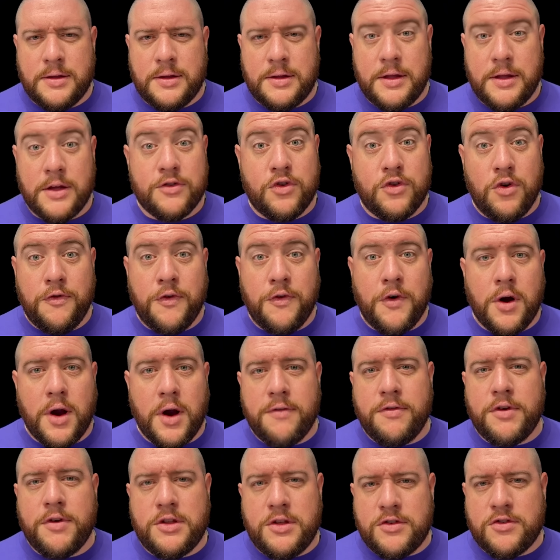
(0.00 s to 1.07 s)
Now, so far,
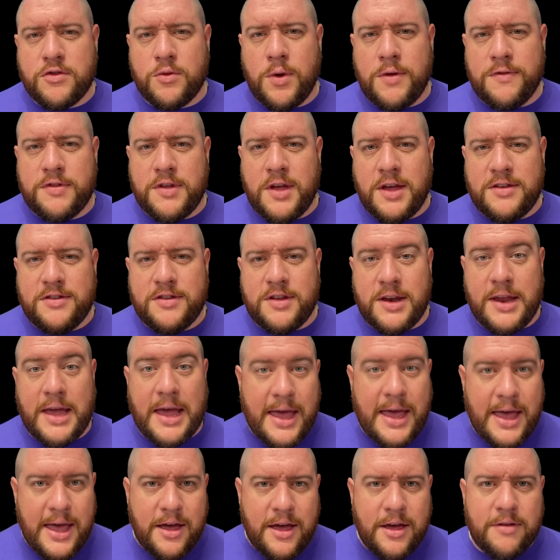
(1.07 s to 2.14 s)
every disk we've tested
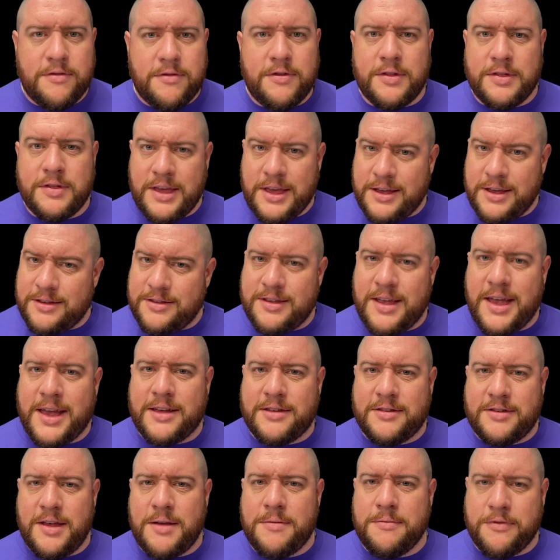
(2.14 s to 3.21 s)
have the
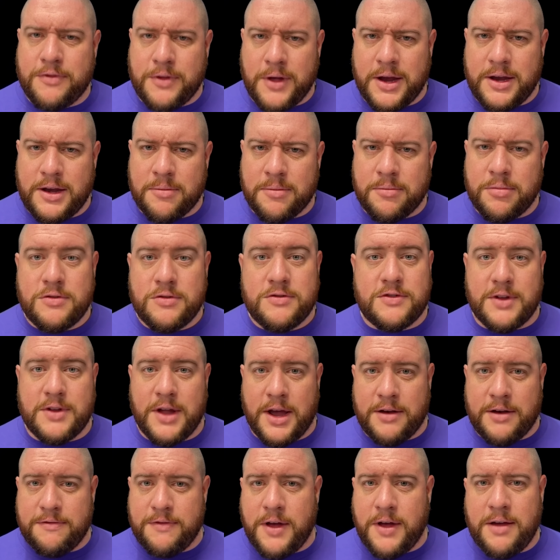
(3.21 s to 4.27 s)
exact same flight numbers,
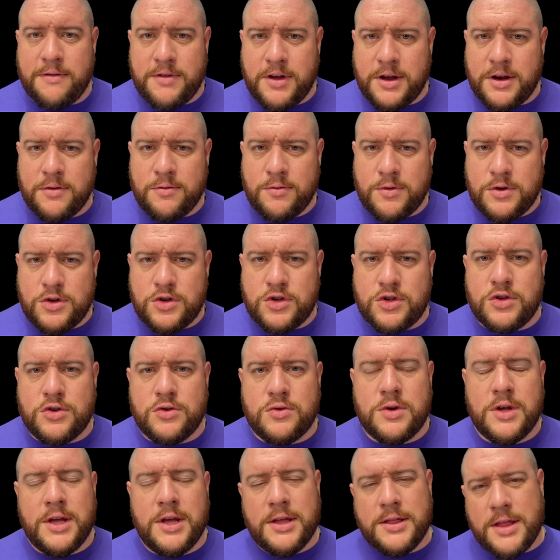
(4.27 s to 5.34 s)
95, negative 1,
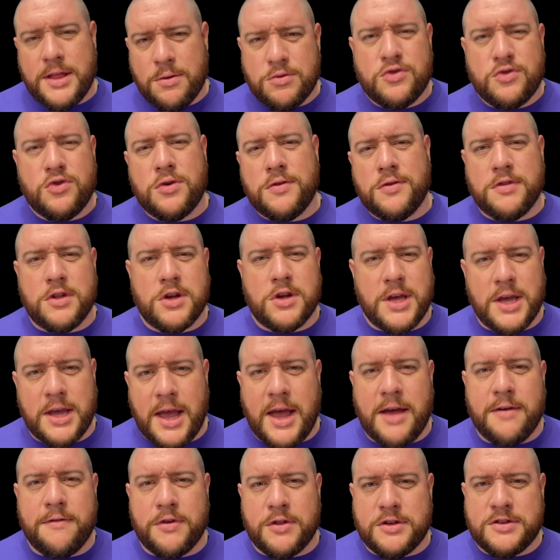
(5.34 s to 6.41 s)
2, that we're sort of looking
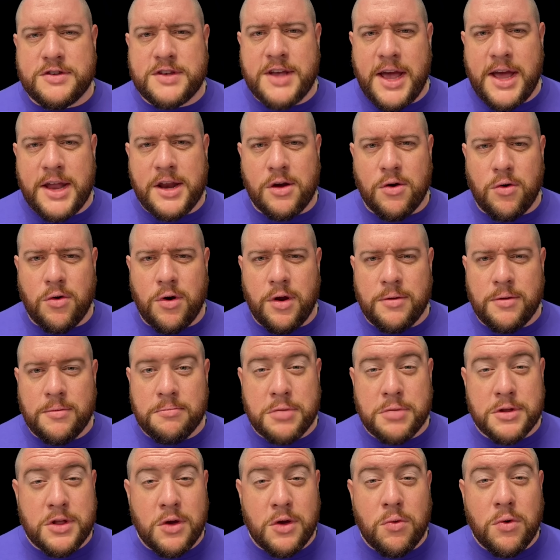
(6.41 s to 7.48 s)
at for this category.
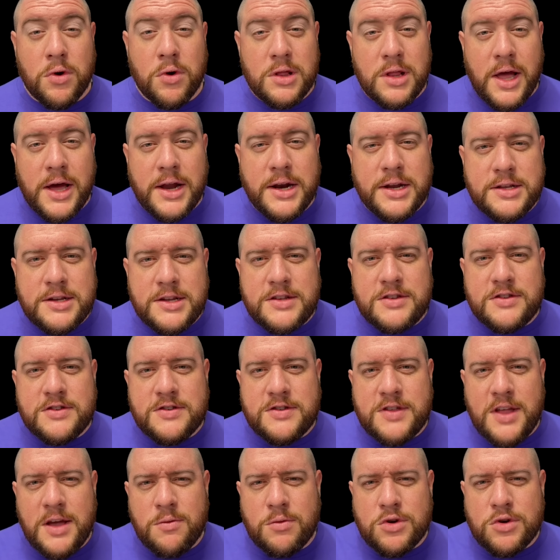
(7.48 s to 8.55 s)
But there were a lot of
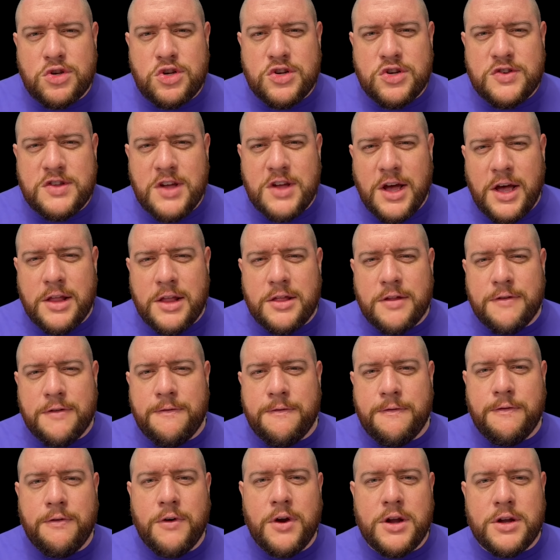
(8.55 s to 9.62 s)
disks that were just on the
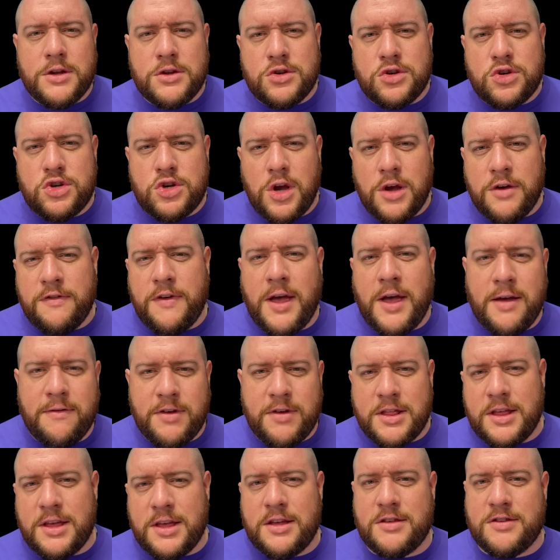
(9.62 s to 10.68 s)
fringe of
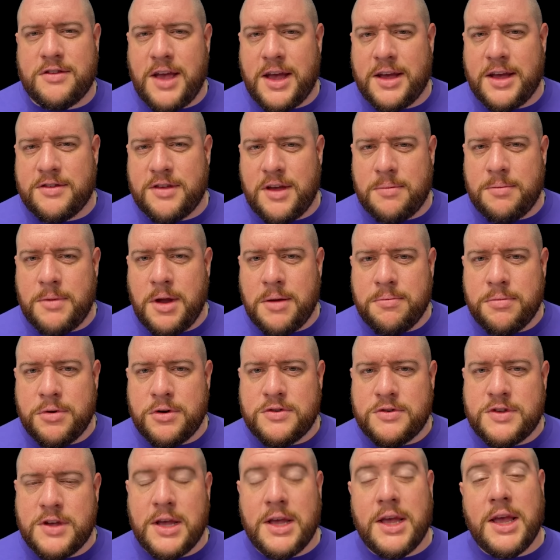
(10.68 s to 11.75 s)
having the exact same
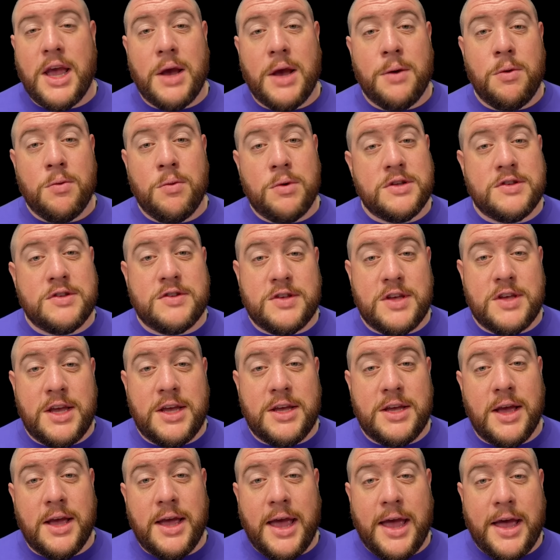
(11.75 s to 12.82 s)
numbers, and we want to
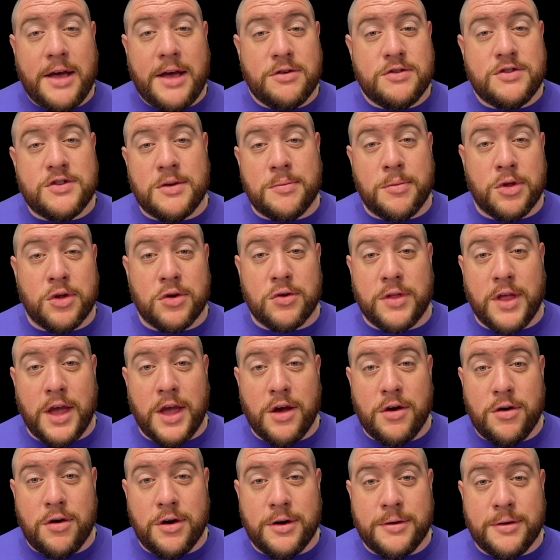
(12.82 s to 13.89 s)
see how similar they
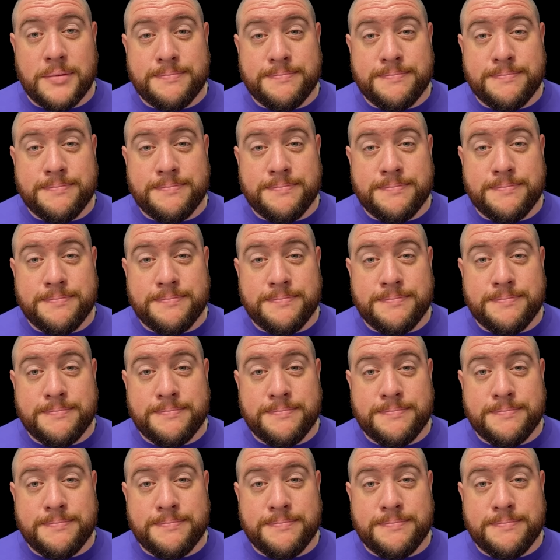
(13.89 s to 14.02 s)
are.